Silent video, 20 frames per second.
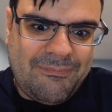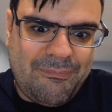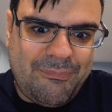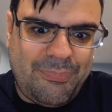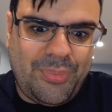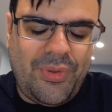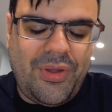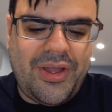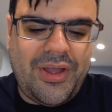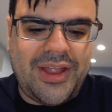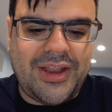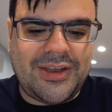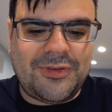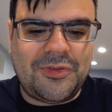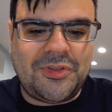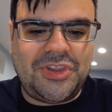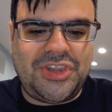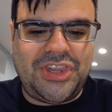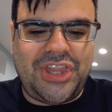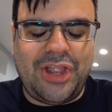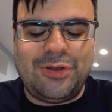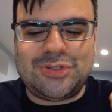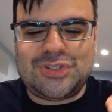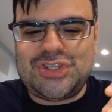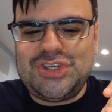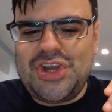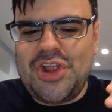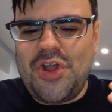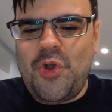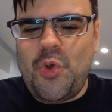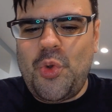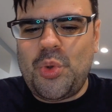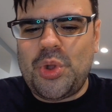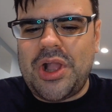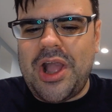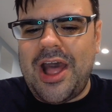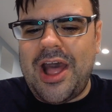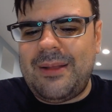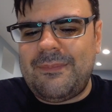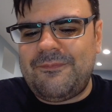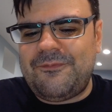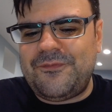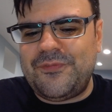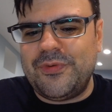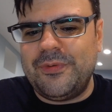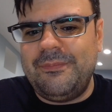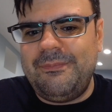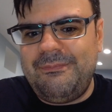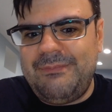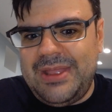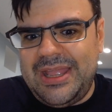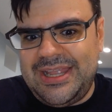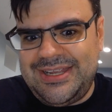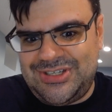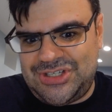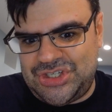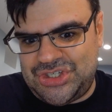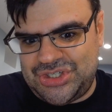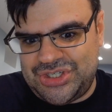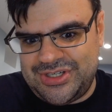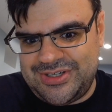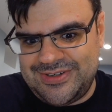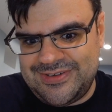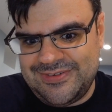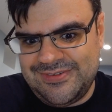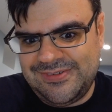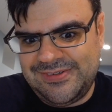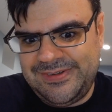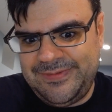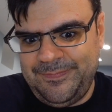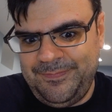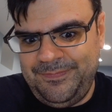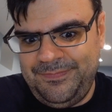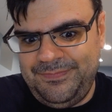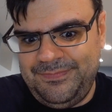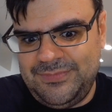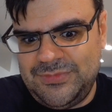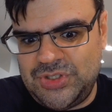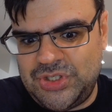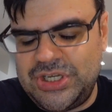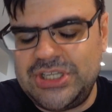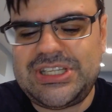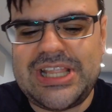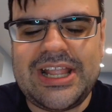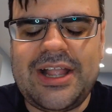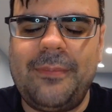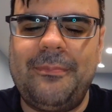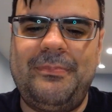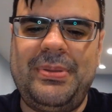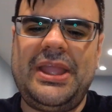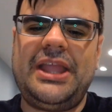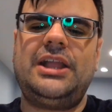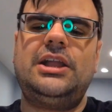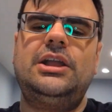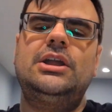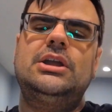but there's no confirmation. So there's like a big